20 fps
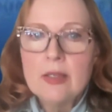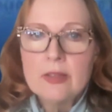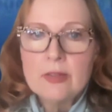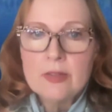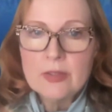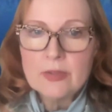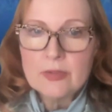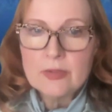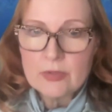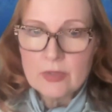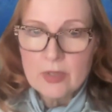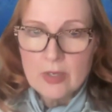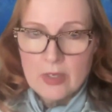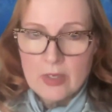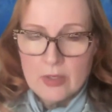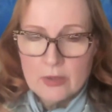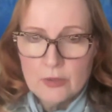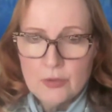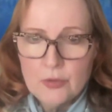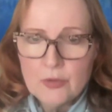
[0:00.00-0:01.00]
this
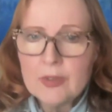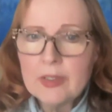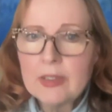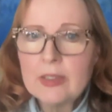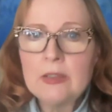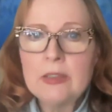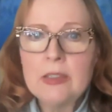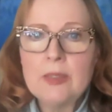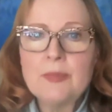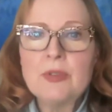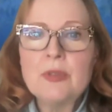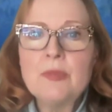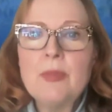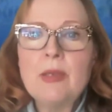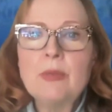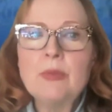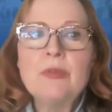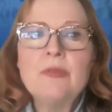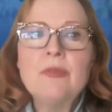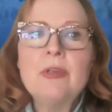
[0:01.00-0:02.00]
lunar eclipse may
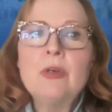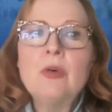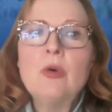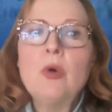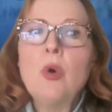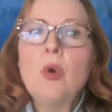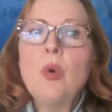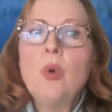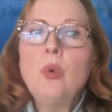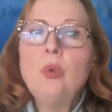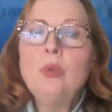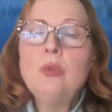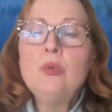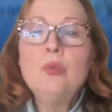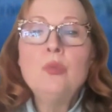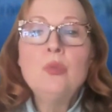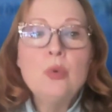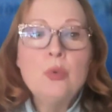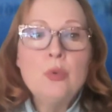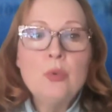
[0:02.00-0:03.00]
reveal old
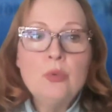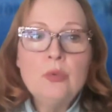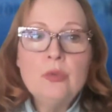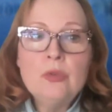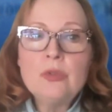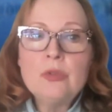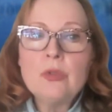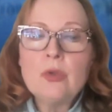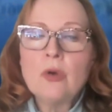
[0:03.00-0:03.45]
wounds